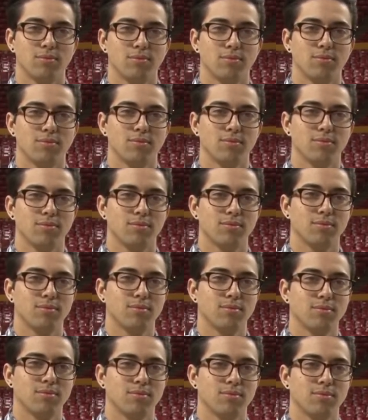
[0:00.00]

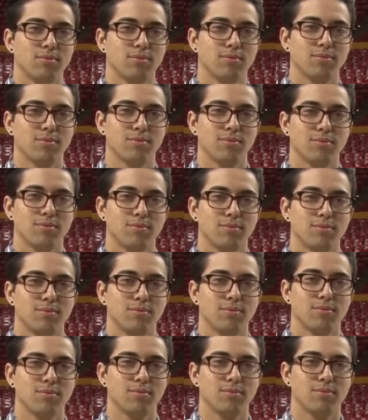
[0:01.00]

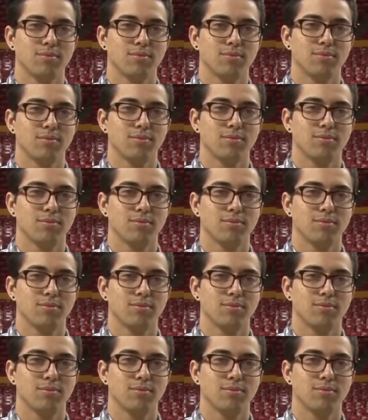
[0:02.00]
(silent)